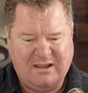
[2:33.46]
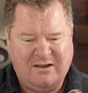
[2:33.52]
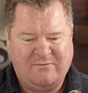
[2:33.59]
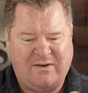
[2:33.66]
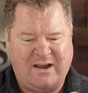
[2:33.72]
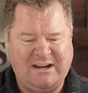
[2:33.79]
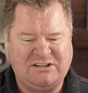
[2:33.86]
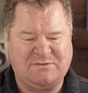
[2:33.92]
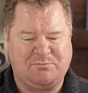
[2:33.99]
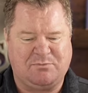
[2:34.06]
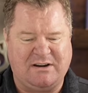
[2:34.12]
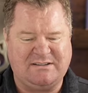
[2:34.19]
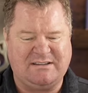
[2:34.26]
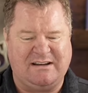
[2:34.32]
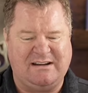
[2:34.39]
Vice
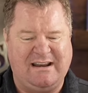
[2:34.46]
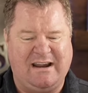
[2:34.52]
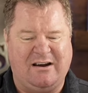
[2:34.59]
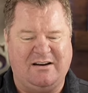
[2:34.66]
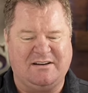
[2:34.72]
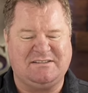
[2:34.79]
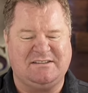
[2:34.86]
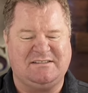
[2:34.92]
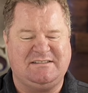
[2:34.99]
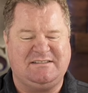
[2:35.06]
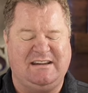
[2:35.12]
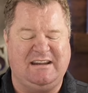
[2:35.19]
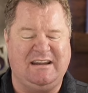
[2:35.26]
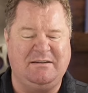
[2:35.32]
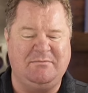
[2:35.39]
President Harris's
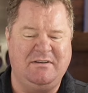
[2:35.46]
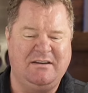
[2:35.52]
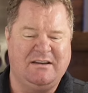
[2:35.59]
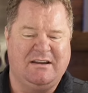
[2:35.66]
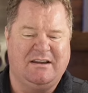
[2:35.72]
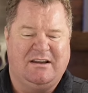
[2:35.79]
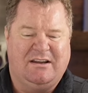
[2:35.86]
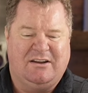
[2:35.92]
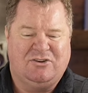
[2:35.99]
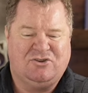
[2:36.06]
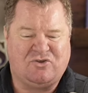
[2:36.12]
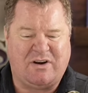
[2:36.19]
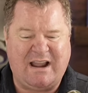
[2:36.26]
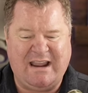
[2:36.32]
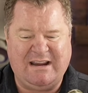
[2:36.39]
team
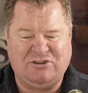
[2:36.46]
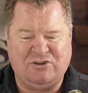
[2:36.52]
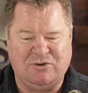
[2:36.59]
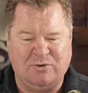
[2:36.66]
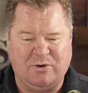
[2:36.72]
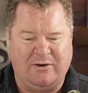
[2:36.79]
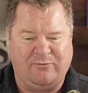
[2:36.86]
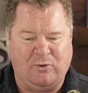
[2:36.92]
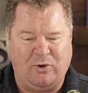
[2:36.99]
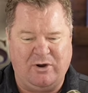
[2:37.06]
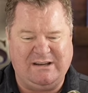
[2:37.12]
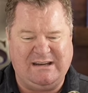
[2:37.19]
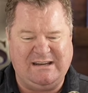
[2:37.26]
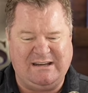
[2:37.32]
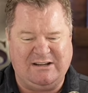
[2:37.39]
tried to
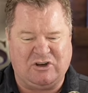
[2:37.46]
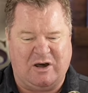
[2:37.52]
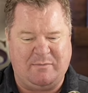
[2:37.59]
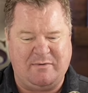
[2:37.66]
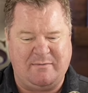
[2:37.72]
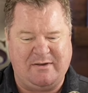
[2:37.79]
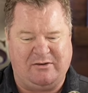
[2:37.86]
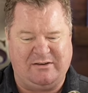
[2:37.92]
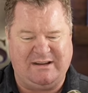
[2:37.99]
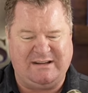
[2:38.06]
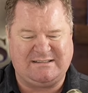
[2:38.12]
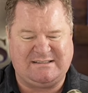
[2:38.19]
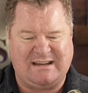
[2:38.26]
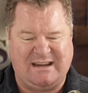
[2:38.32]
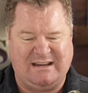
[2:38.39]
avoid any culpability,
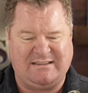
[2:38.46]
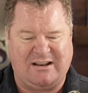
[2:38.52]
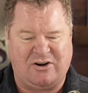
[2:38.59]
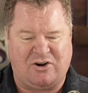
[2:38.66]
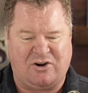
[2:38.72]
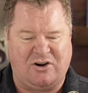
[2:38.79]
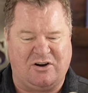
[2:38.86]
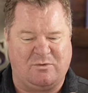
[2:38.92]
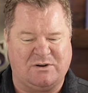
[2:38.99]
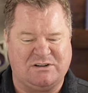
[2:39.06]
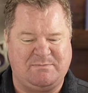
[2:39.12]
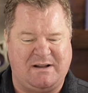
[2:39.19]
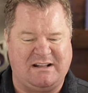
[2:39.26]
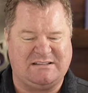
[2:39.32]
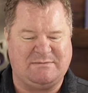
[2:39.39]
saying that her
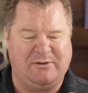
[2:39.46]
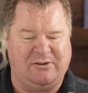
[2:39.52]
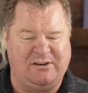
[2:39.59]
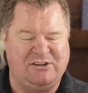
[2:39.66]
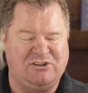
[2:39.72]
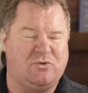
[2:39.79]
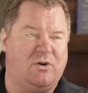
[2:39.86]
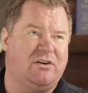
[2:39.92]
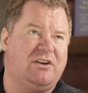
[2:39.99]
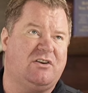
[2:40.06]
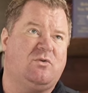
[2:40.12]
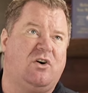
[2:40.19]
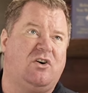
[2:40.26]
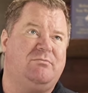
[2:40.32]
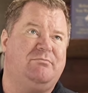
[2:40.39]
responsibilities, quote
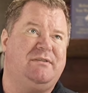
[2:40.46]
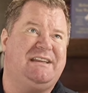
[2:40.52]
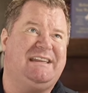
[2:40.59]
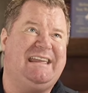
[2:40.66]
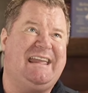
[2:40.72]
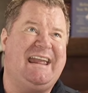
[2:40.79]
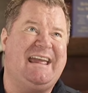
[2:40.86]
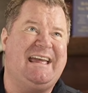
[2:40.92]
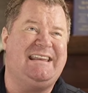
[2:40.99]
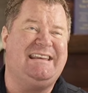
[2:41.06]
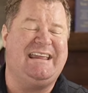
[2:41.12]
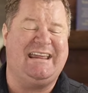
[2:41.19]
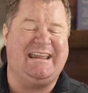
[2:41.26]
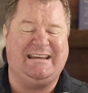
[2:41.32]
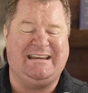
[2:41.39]
unquote, began
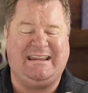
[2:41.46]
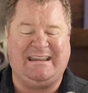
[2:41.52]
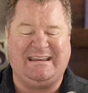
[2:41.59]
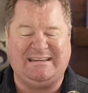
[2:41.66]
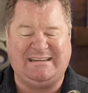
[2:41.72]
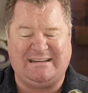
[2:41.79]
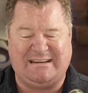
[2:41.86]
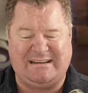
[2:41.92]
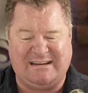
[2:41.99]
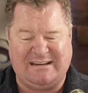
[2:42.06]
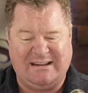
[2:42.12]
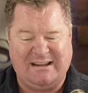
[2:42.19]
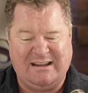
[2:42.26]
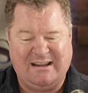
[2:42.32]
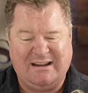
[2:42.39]
and ended
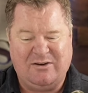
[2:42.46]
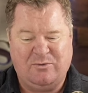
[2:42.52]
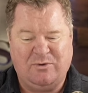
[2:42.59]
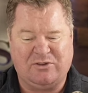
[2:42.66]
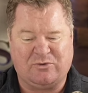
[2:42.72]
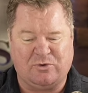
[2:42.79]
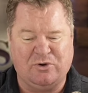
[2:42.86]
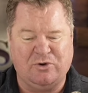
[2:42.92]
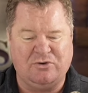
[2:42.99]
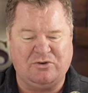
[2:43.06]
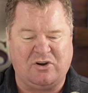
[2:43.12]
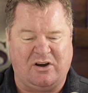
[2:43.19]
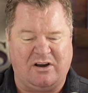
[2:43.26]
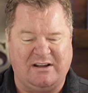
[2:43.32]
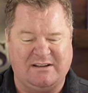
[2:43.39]
with root
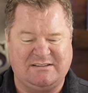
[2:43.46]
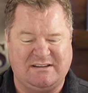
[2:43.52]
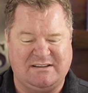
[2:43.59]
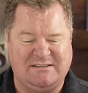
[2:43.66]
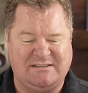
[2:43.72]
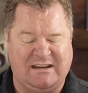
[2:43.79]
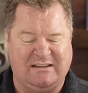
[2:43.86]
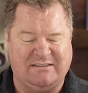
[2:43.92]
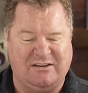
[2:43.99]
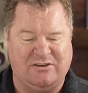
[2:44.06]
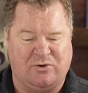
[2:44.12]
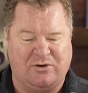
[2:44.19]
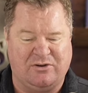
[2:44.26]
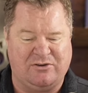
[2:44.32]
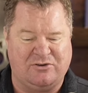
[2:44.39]
causes in the
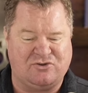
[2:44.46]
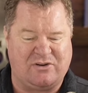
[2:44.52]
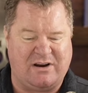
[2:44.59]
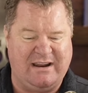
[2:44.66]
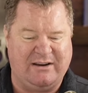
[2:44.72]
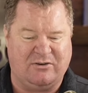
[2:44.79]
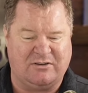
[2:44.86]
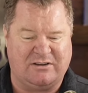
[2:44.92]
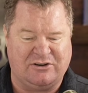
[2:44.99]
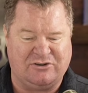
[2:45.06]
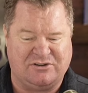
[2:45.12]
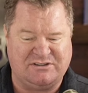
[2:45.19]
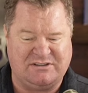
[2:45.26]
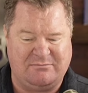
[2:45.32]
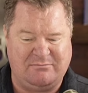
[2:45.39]
Northern Triangle
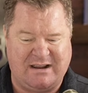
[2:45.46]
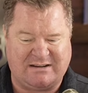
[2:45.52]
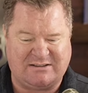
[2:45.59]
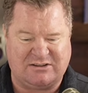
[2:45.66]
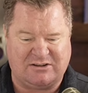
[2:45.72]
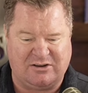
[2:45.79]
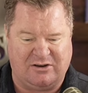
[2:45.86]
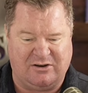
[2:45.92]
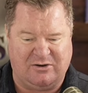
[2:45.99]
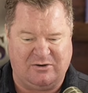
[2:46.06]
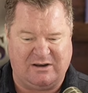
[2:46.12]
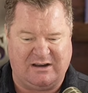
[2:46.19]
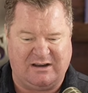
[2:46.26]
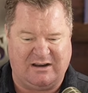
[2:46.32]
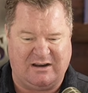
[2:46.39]
countries in
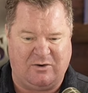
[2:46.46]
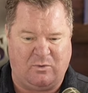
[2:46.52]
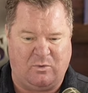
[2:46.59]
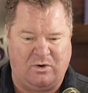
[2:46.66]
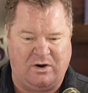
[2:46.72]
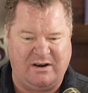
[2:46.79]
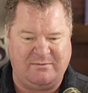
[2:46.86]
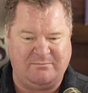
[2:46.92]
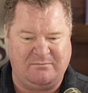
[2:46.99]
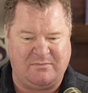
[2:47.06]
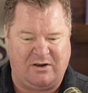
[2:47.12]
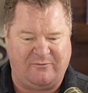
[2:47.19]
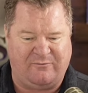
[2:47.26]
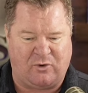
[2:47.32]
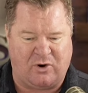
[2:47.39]
Mexico. One
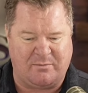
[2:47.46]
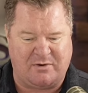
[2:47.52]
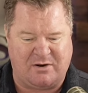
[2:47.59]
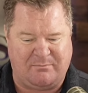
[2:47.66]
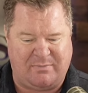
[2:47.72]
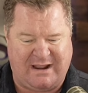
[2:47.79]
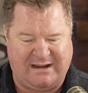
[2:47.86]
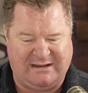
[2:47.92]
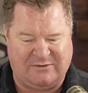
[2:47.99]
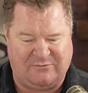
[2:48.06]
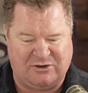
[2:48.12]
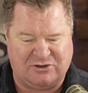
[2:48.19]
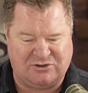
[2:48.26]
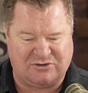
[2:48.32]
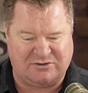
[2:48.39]
former Biden
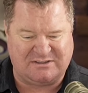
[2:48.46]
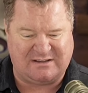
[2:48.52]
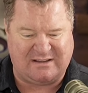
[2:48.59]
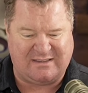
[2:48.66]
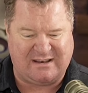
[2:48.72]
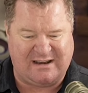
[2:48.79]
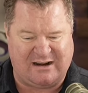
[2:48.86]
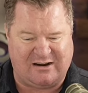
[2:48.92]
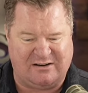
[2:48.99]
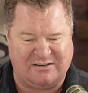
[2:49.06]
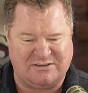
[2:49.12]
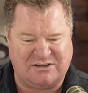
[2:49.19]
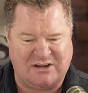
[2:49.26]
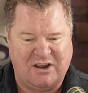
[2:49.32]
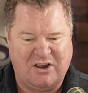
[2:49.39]
official said that
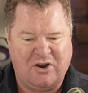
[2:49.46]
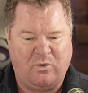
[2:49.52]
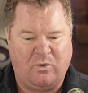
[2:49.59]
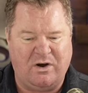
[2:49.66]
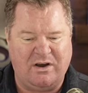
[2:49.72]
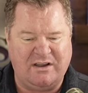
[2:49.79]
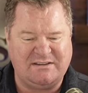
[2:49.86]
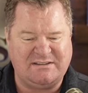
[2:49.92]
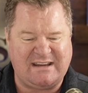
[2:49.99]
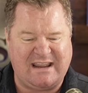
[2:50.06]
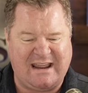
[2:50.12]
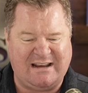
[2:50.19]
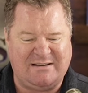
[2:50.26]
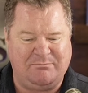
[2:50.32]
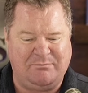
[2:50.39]
Harris was
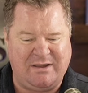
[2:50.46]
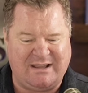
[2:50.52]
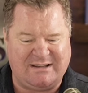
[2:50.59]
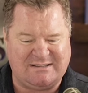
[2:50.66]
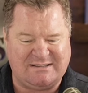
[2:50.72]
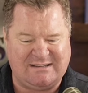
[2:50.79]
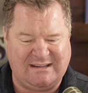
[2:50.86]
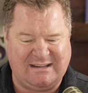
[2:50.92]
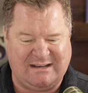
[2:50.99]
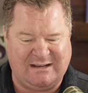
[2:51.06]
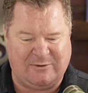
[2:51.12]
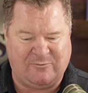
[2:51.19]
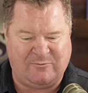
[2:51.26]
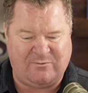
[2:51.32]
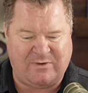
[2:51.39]
at best
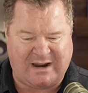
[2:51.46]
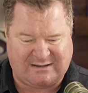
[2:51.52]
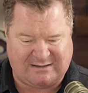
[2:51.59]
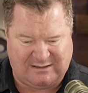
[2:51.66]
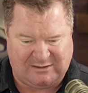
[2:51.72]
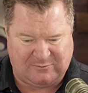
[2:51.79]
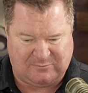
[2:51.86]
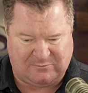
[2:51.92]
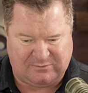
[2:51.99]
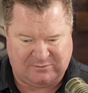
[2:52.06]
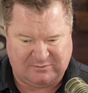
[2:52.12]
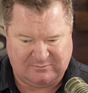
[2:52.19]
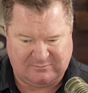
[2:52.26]
ineffective.